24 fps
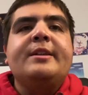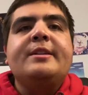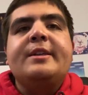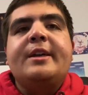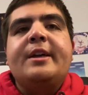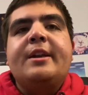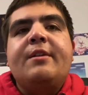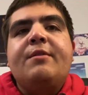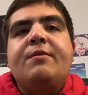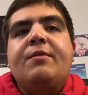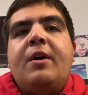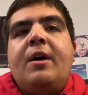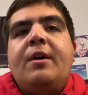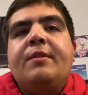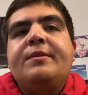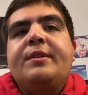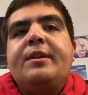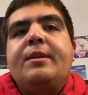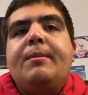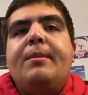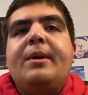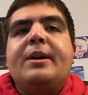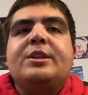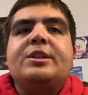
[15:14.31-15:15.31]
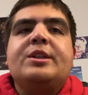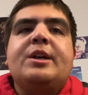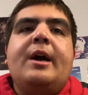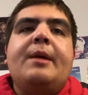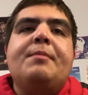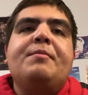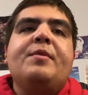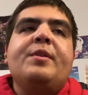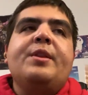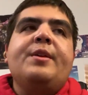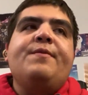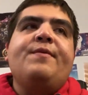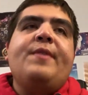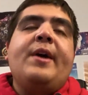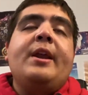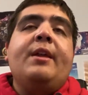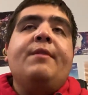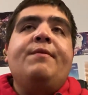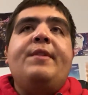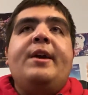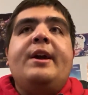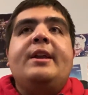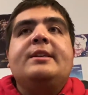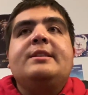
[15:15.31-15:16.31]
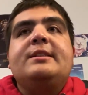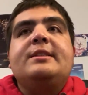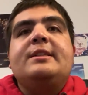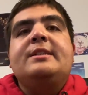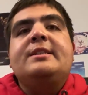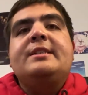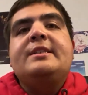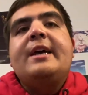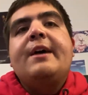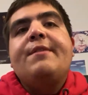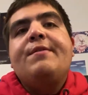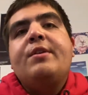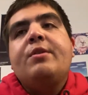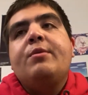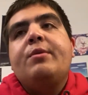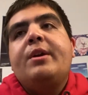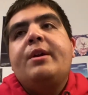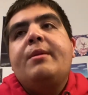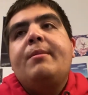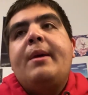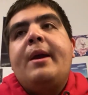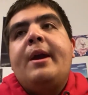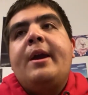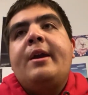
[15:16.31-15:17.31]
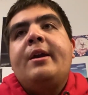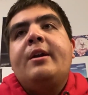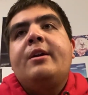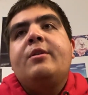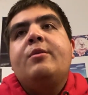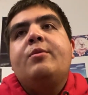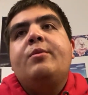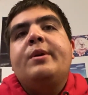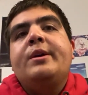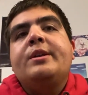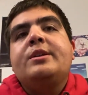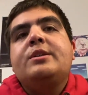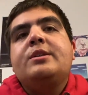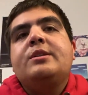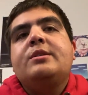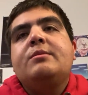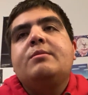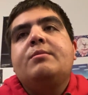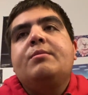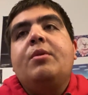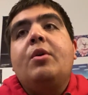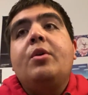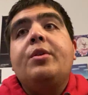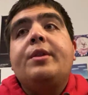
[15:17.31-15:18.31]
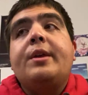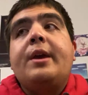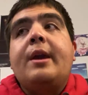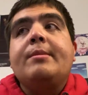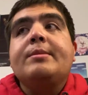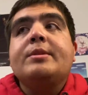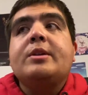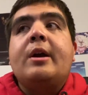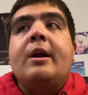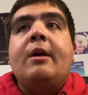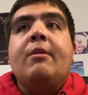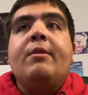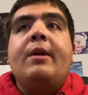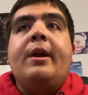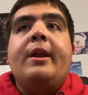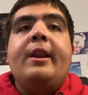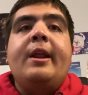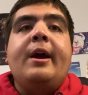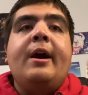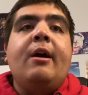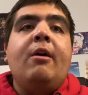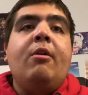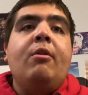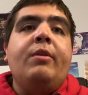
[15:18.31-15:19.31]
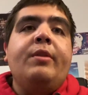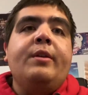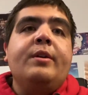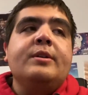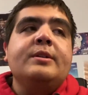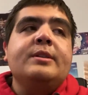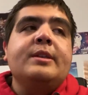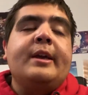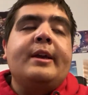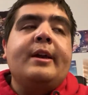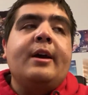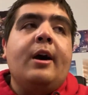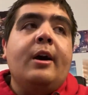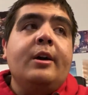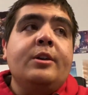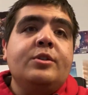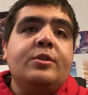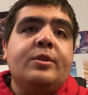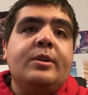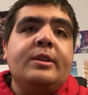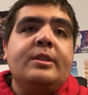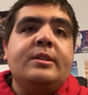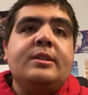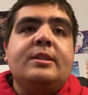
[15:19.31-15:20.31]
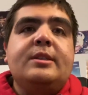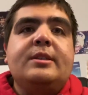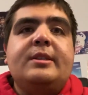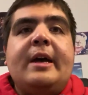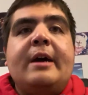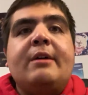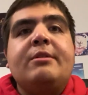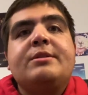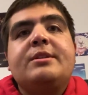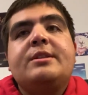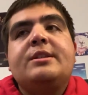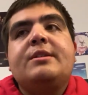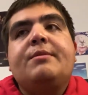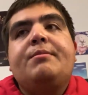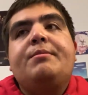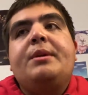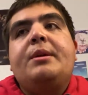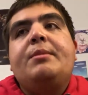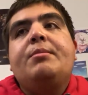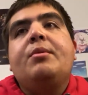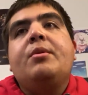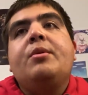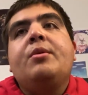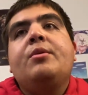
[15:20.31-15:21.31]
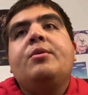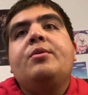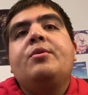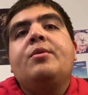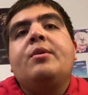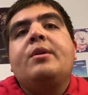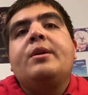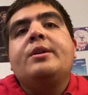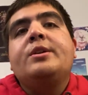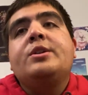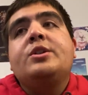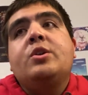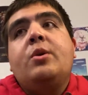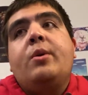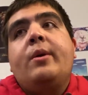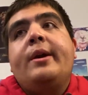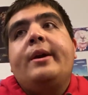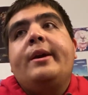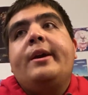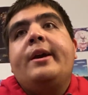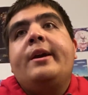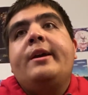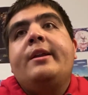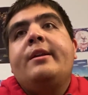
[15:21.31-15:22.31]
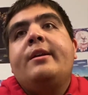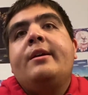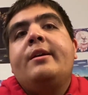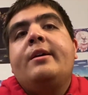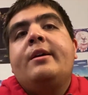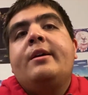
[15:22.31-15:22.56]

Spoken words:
get involved in much hype for the Final Fantasy VII remake, which both games are out right now, and there's like hundreds, thousands of people who are enjoying it.